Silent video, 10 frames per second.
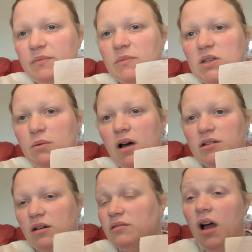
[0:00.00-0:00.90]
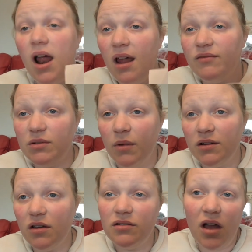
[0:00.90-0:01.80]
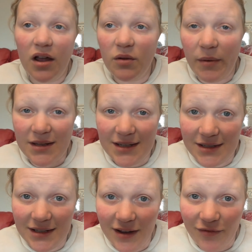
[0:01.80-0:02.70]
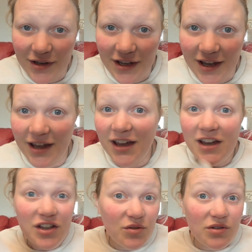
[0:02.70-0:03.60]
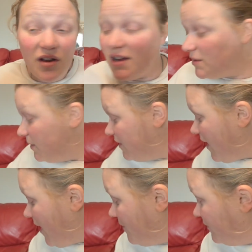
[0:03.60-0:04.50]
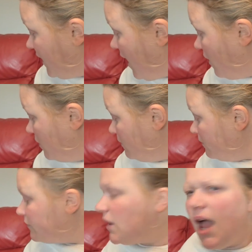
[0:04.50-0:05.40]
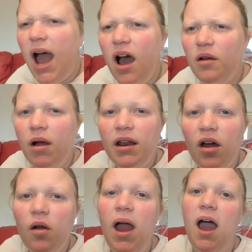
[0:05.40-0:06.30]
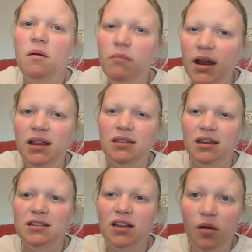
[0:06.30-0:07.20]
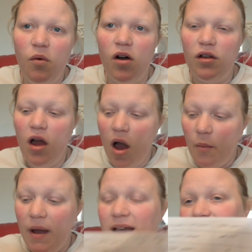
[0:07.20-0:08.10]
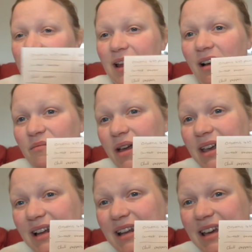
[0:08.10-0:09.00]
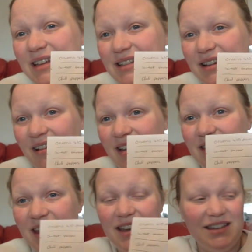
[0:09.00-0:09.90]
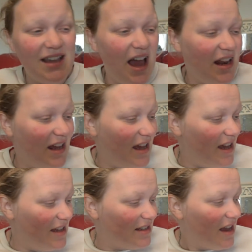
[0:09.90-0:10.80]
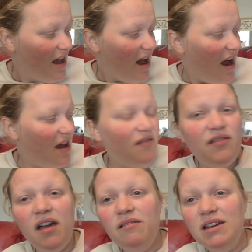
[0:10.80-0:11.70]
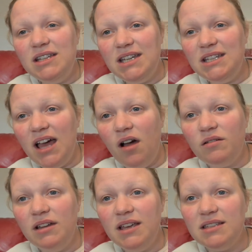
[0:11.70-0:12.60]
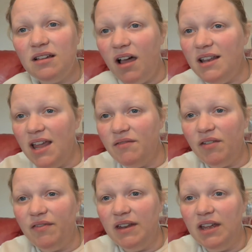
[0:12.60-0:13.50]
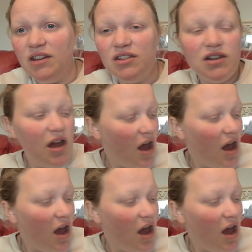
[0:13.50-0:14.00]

tomatoes. I love tomatoes. I do about 60 every year, so it's going to be that. Now, how do I know how many things I want? Basically, I make a list like this, and it is a very detailed list that I never finished.